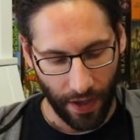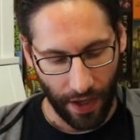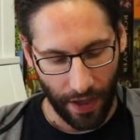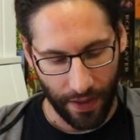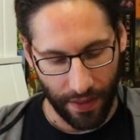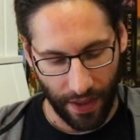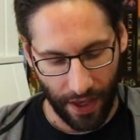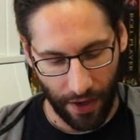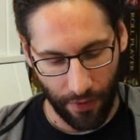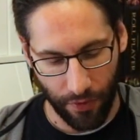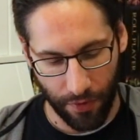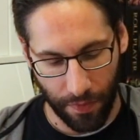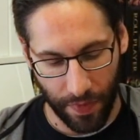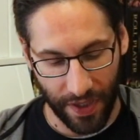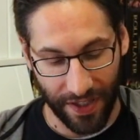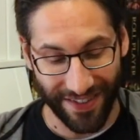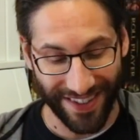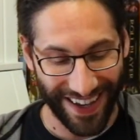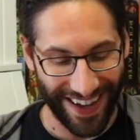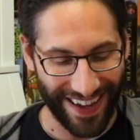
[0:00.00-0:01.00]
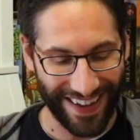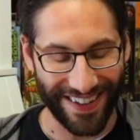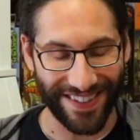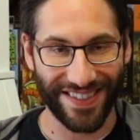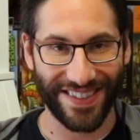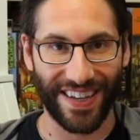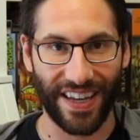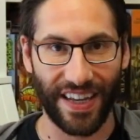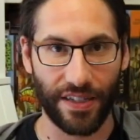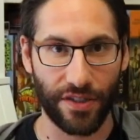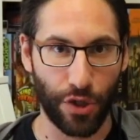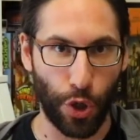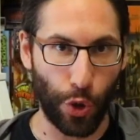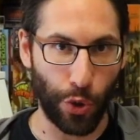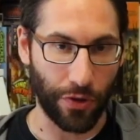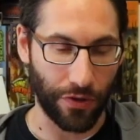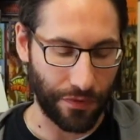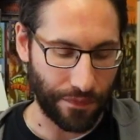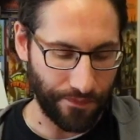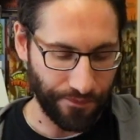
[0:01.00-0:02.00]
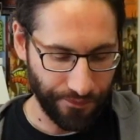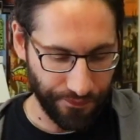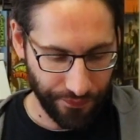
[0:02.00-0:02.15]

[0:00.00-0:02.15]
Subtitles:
And that would be 10. It's 10 total.